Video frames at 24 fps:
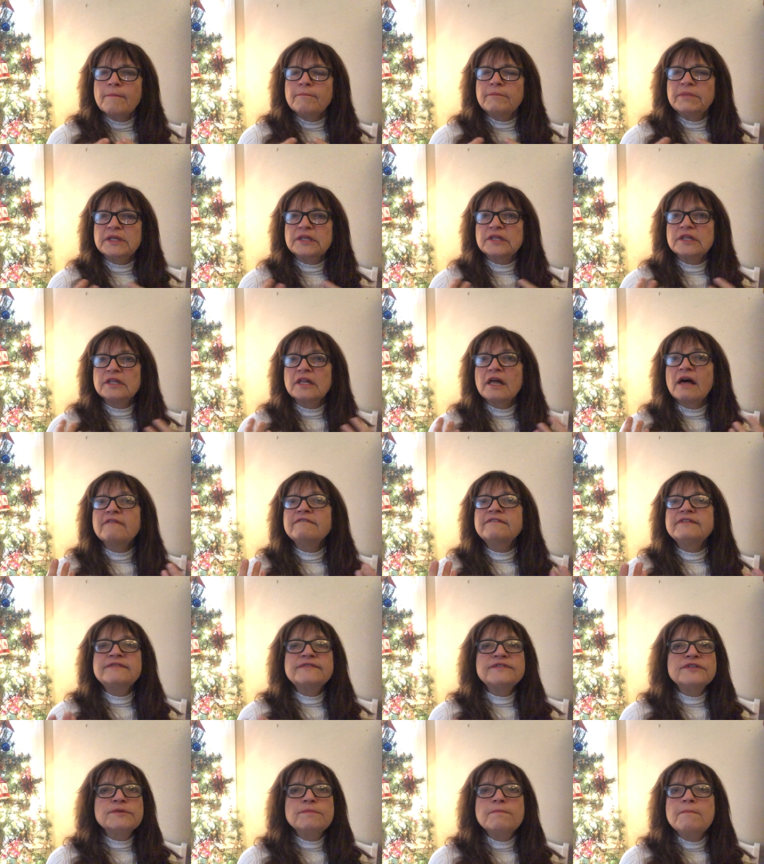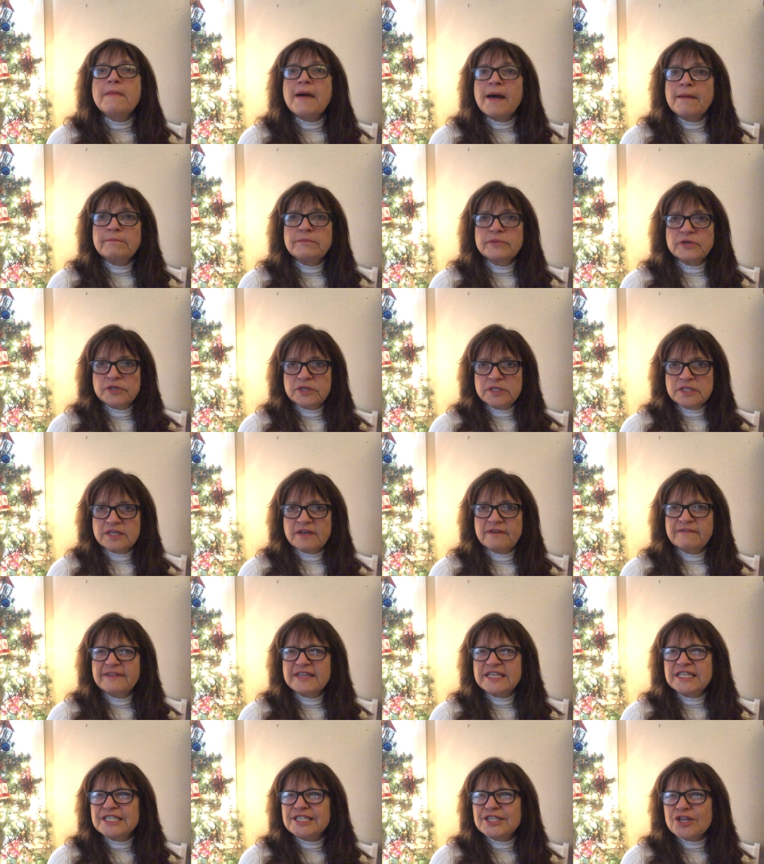beloved members of
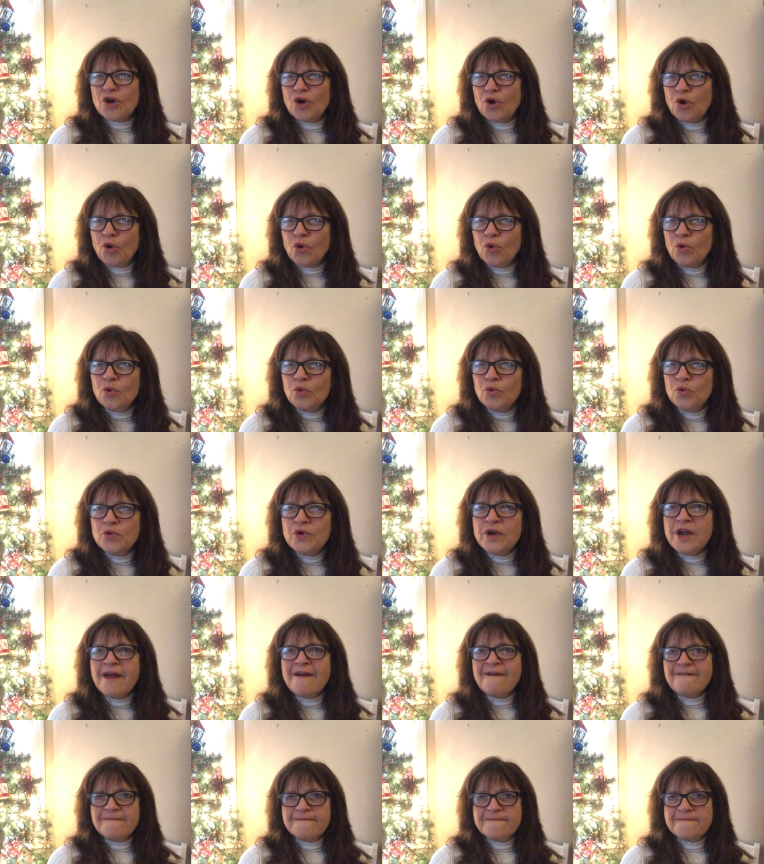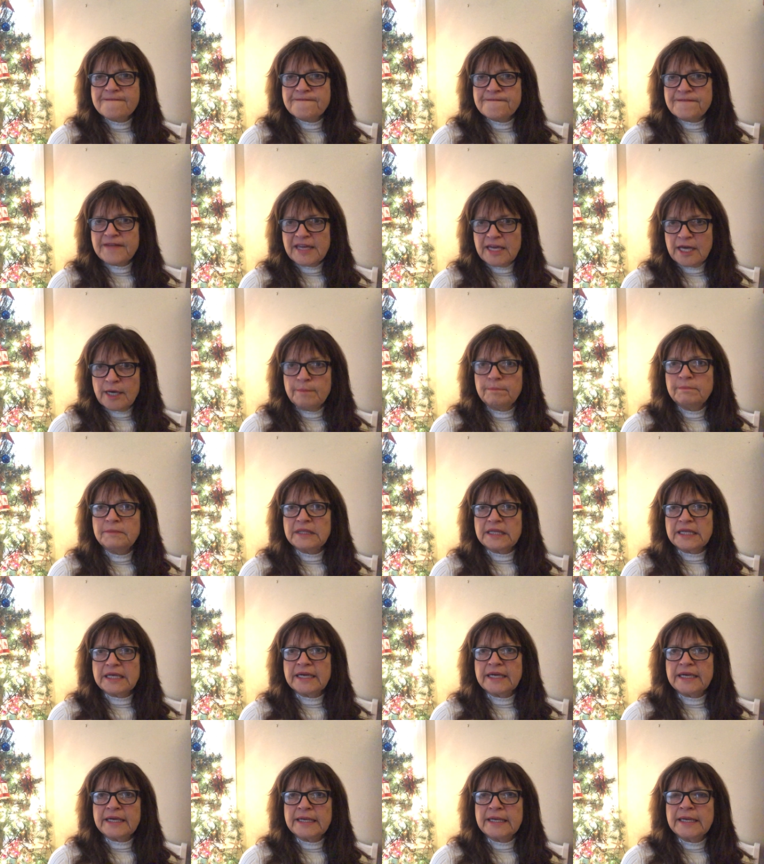his own
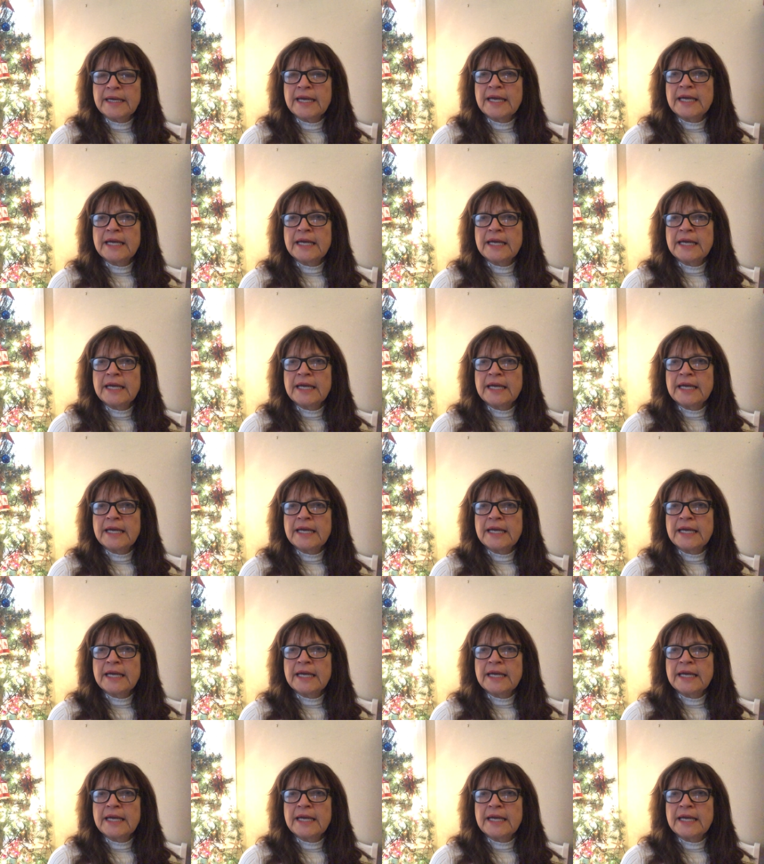family